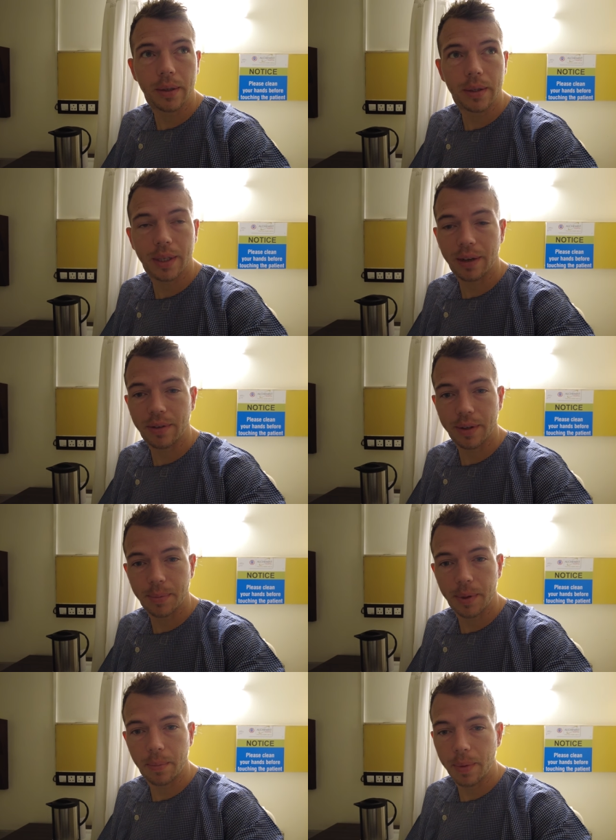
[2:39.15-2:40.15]
The staff has
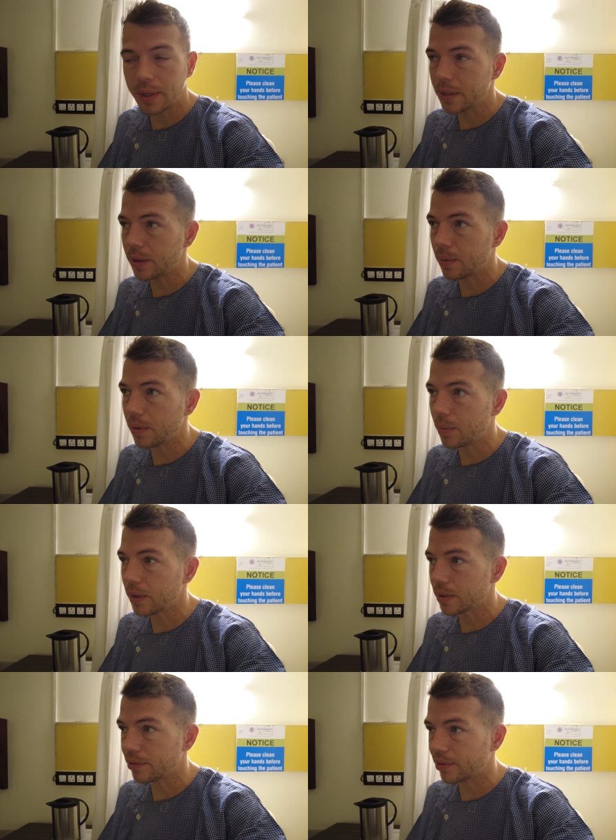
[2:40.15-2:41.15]
been amazing with
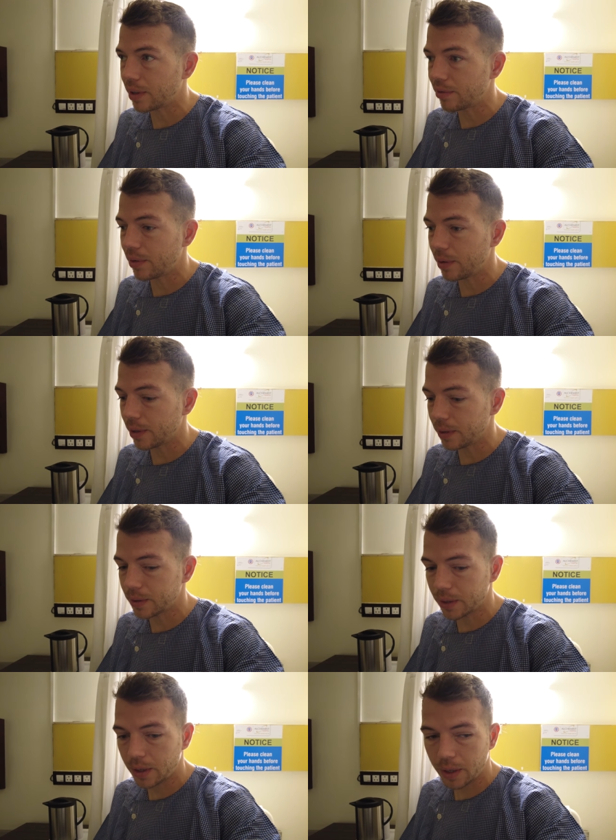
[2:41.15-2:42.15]
me so far, very nice.